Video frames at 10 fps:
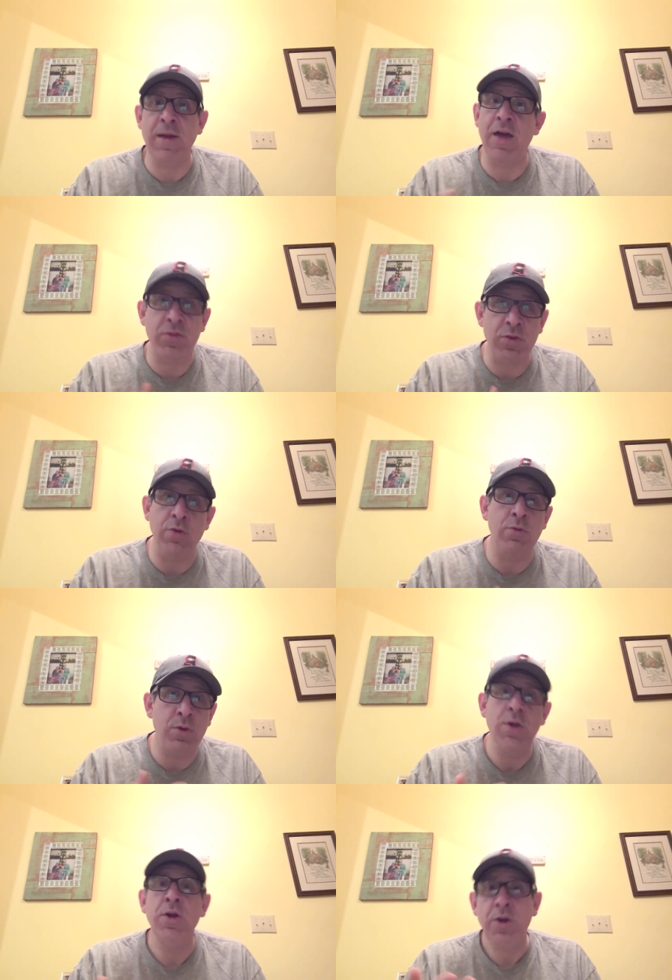Matthew
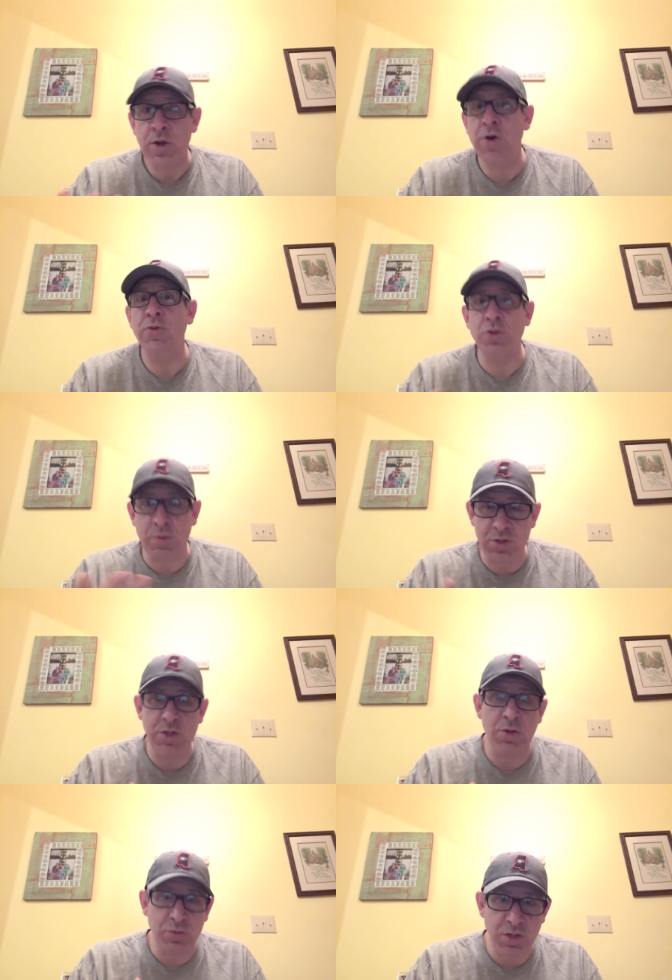goes so much to
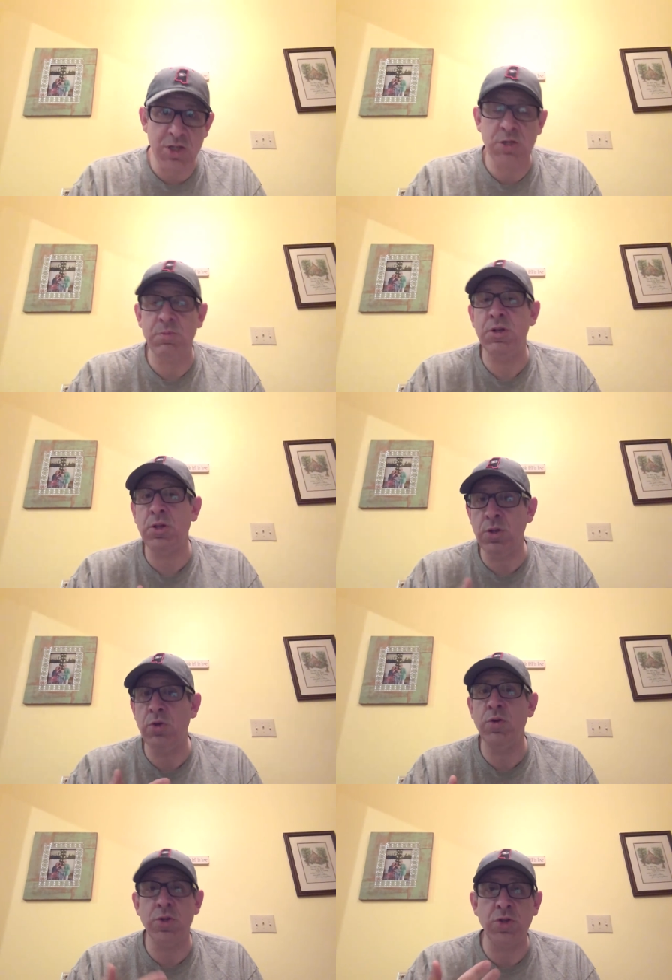the Old Testament.
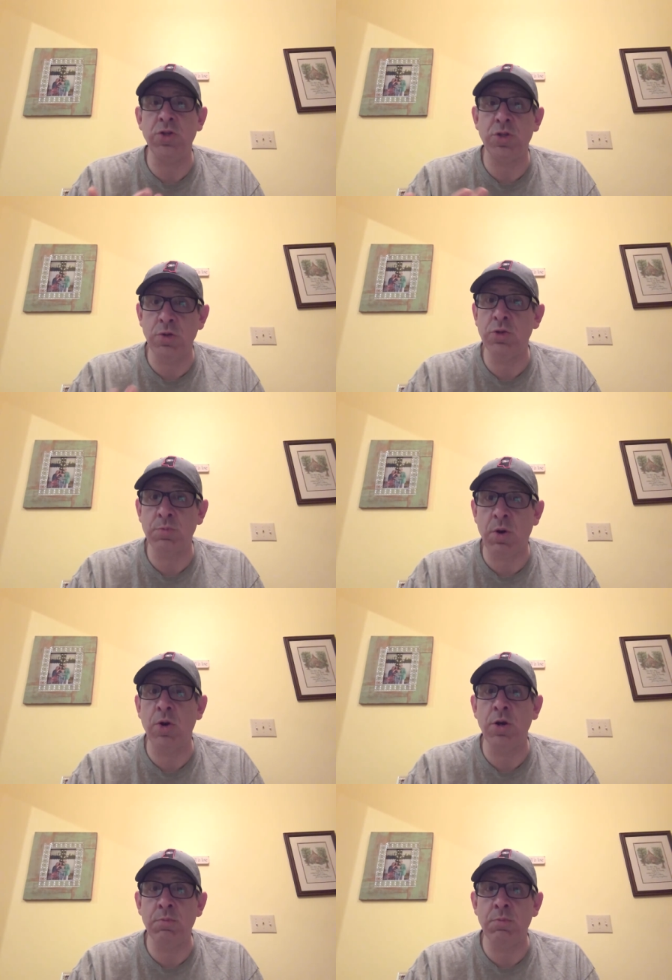Luke is just so smart.